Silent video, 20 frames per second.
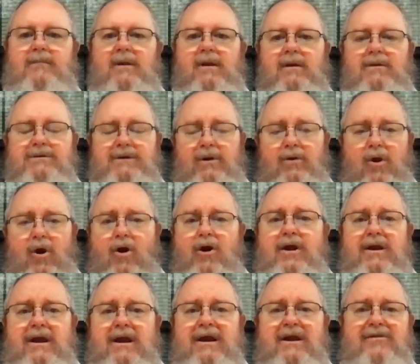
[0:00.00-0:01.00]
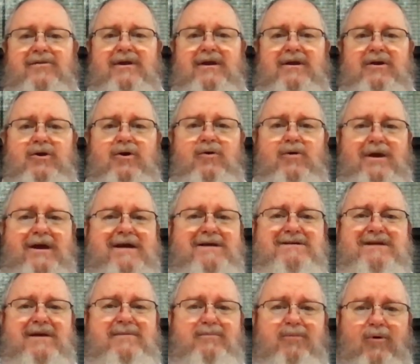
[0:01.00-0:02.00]
But learning anything new
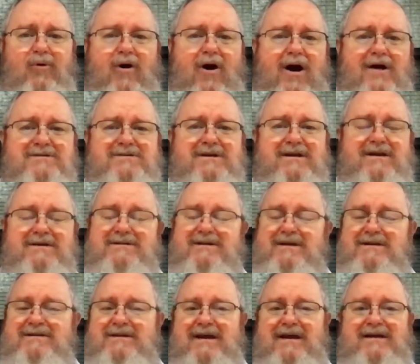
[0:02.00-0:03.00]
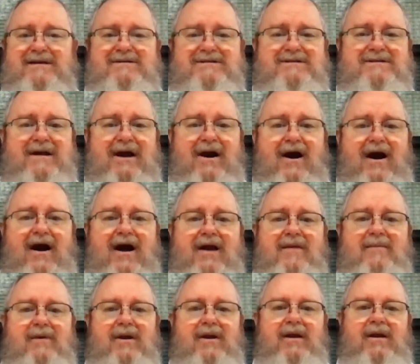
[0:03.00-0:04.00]
is a process. It takes
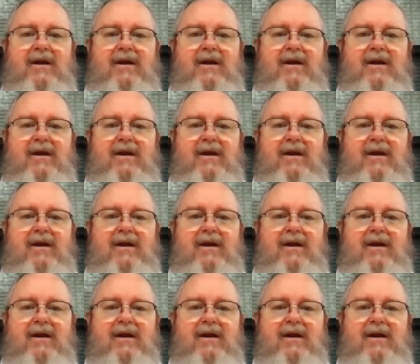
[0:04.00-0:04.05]
time.